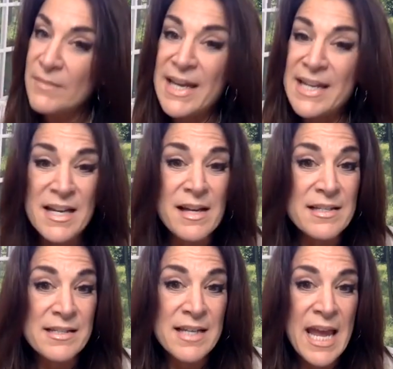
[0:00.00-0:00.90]
It
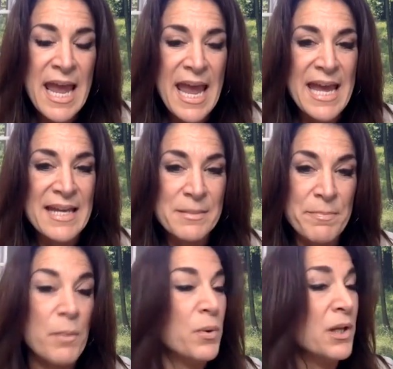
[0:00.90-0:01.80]
does.
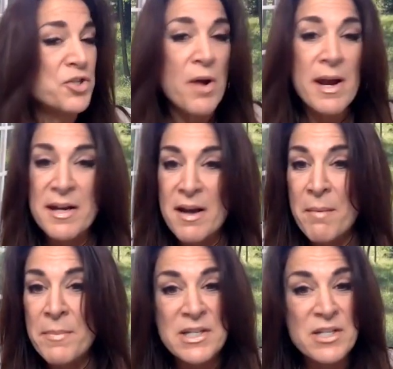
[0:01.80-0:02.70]
But we'll try to
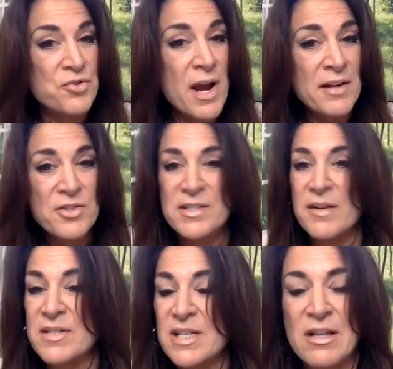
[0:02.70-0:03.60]
numb and distract
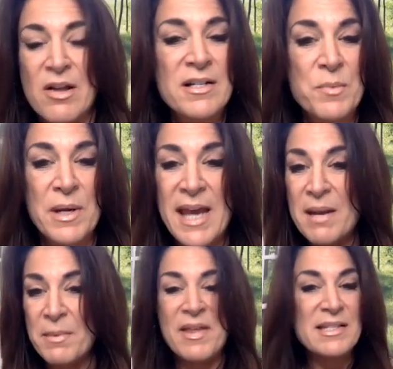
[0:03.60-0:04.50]
ourselves as long as we
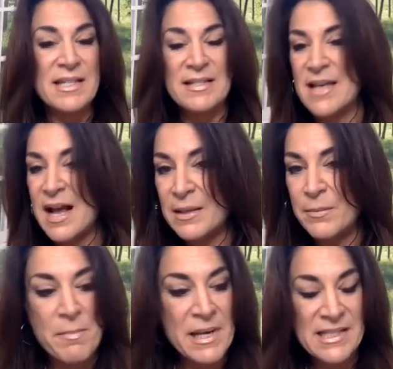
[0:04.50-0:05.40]
can. I mean, that's exactly
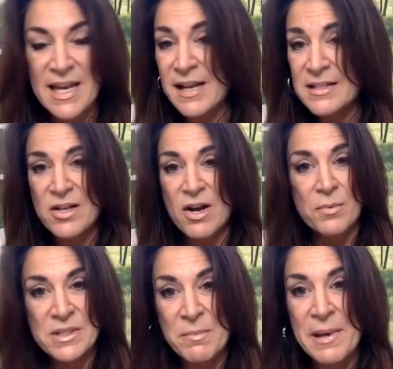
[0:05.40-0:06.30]
what my TEDx
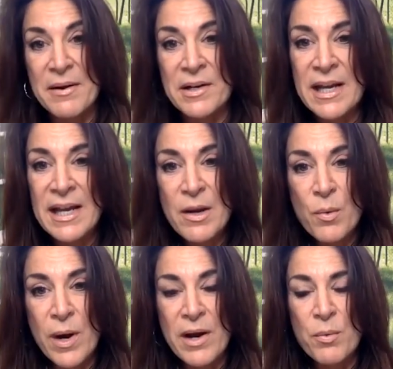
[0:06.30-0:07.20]
talk was about,
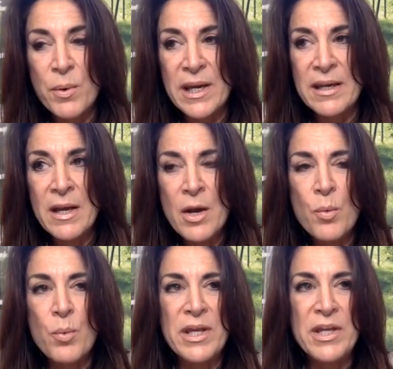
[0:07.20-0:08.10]
where we
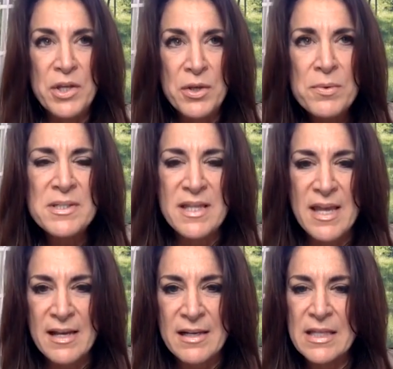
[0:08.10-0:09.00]
use
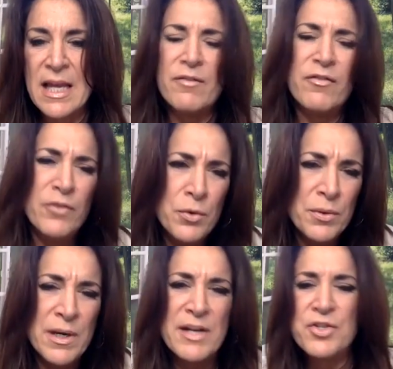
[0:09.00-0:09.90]
things like
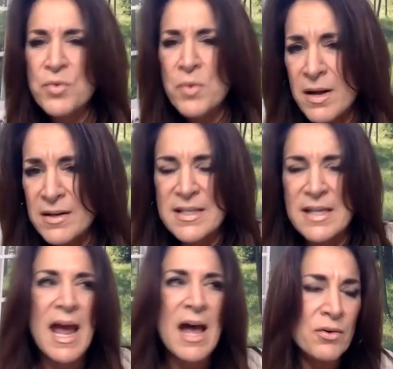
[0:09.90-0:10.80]
food and drugs
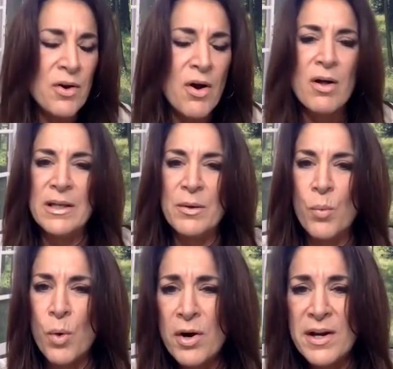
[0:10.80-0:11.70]
and alcohol and
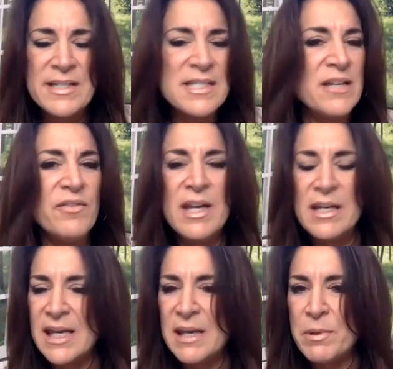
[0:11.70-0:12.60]
work and TV
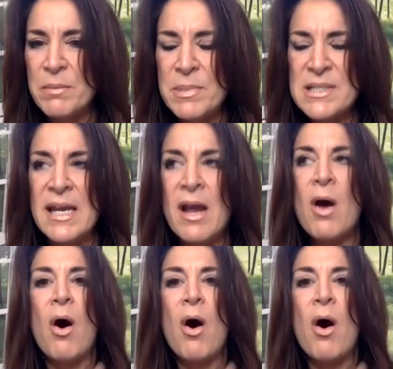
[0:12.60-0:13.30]
and keeping busy,